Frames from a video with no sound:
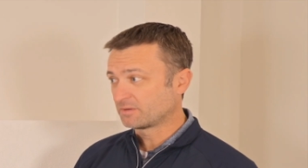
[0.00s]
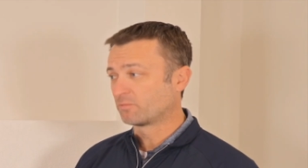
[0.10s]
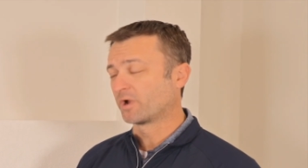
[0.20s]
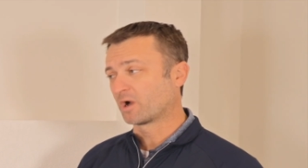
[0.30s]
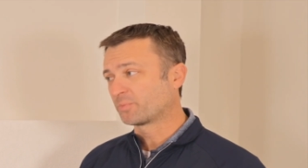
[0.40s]
Okay.
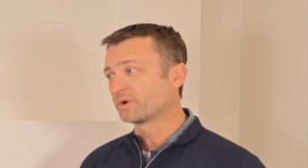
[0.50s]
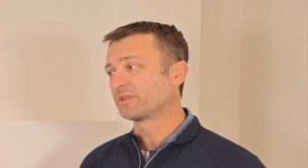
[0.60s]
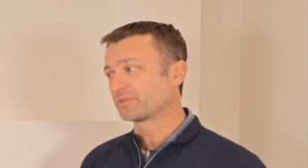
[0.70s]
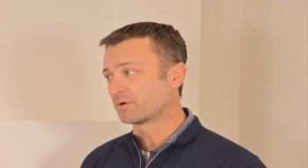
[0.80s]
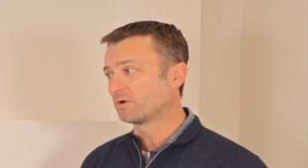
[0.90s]
We are
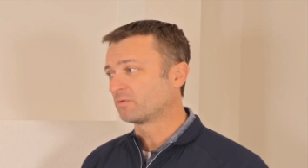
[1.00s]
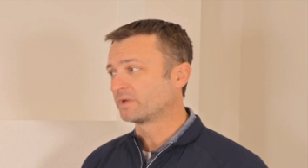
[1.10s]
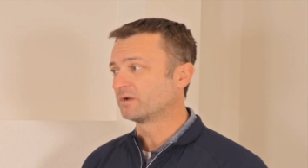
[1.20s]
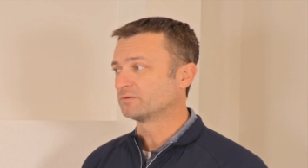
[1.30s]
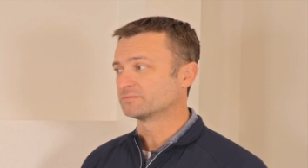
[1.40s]
pretty thorough.
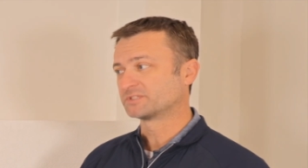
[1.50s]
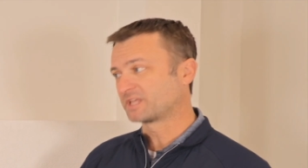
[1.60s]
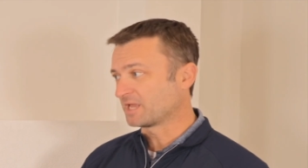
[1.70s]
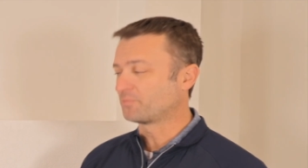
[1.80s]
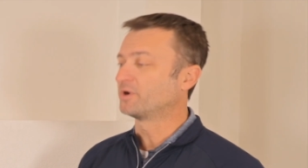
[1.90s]
We we don't
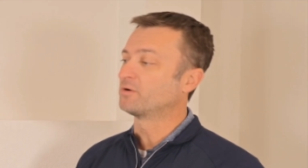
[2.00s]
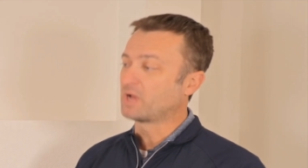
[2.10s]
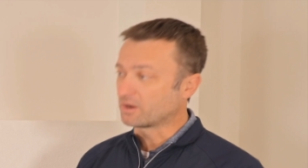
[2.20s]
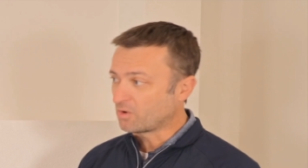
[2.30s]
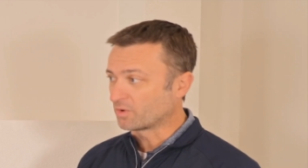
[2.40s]
skimp, we
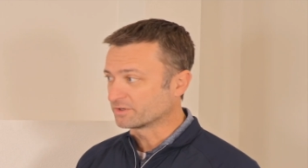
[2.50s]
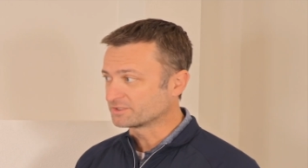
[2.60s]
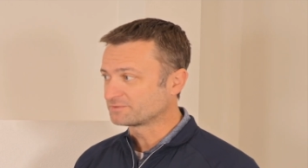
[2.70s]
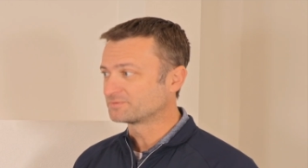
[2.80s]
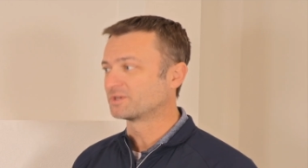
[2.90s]
don't cut corners.